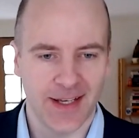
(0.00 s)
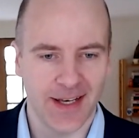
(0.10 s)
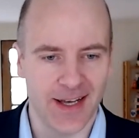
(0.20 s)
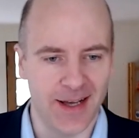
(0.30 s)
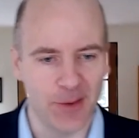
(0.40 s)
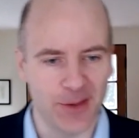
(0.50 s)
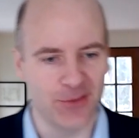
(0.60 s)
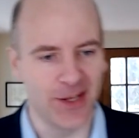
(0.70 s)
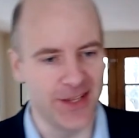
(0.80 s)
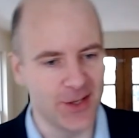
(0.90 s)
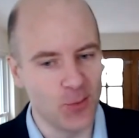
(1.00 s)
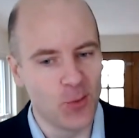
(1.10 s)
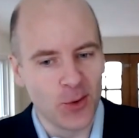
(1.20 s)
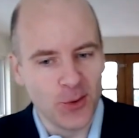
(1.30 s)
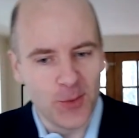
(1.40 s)
I want to run this
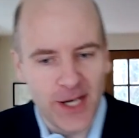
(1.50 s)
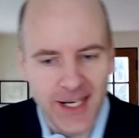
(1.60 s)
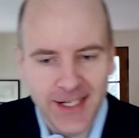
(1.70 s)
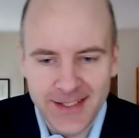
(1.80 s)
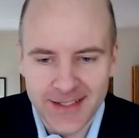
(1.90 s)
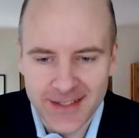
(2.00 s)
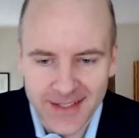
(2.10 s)
worldwide.